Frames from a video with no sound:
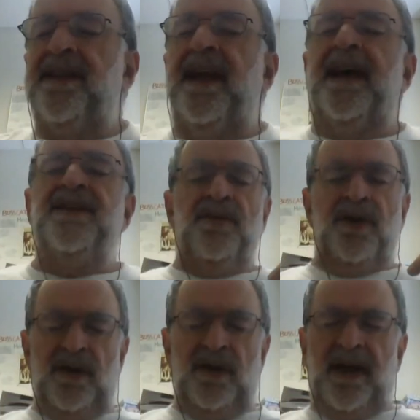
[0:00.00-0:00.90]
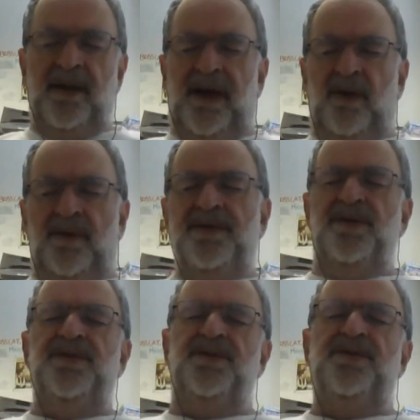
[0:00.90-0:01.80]
thing I don't know a lot about with
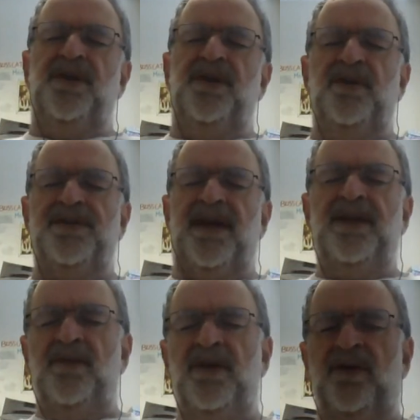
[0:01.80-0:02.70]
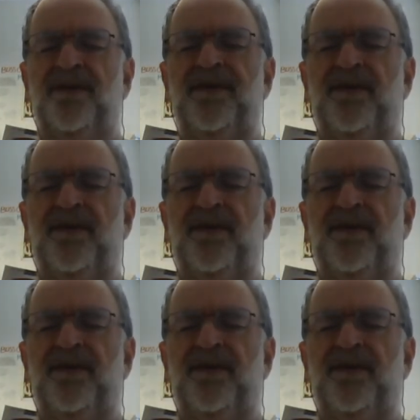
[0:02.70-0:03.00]
222 is I don't know if